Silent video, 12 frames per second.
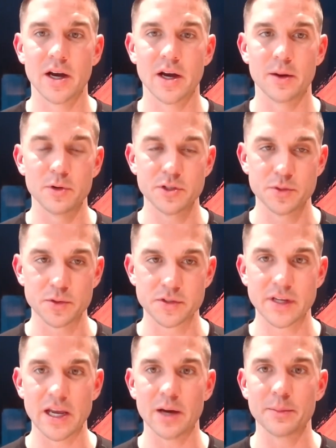which would
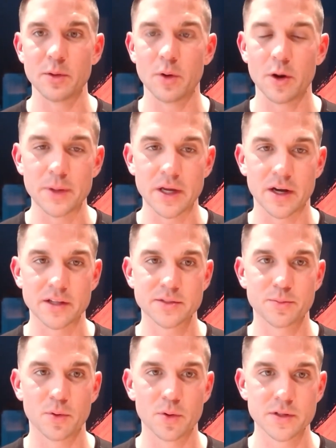scale me well beyond
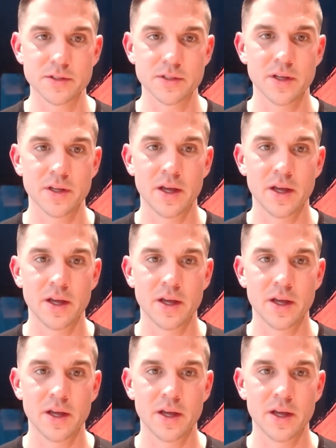sports.